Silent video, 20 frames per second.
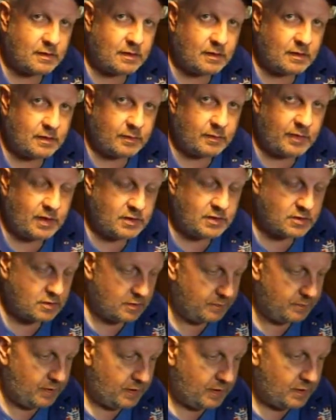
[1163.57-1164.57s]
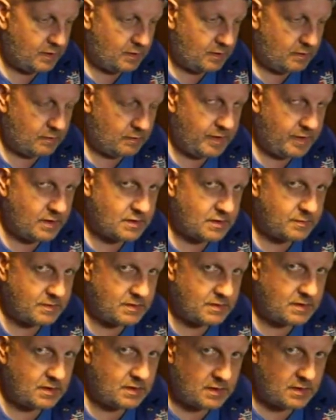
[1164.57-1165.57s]
like the bass drum remains to
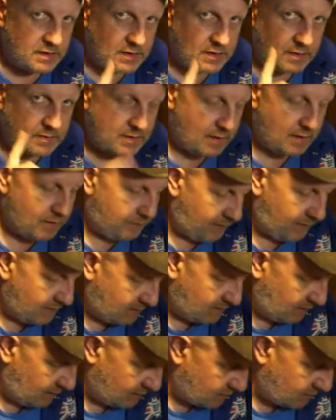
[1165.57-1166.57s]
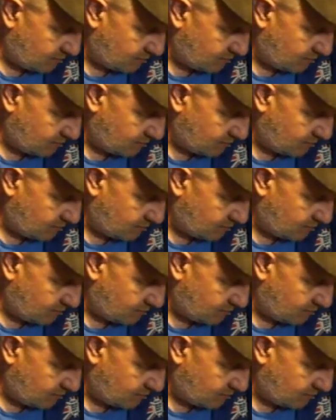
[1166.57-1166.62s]
be seen, because I'm still awaiting